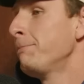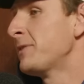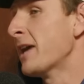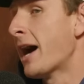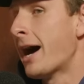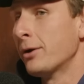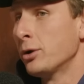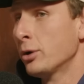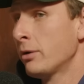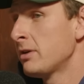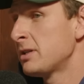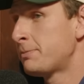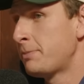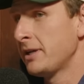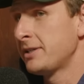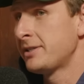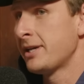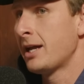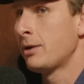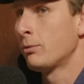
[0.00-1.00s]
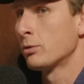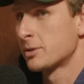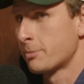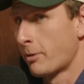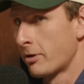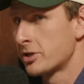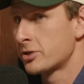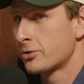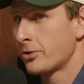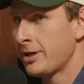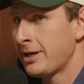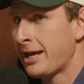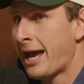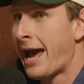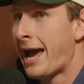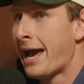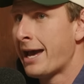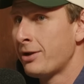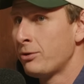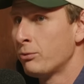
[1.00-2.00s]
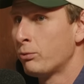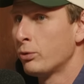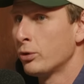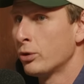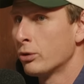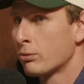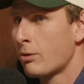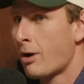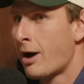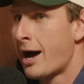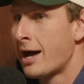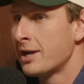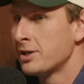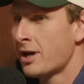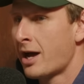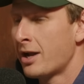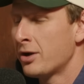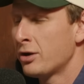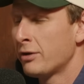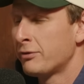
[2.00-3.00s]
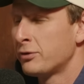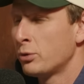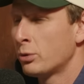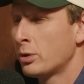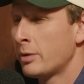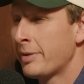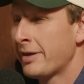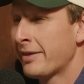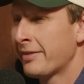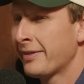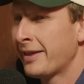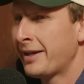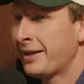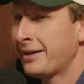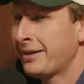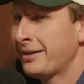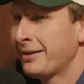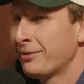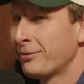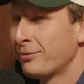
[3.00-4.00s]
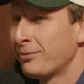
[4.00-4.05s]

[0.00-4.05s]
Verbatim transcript: done. Whoever's Pick 10 we're yeah. sponsoring, and we'll write, I don't know if you want to be on the letter.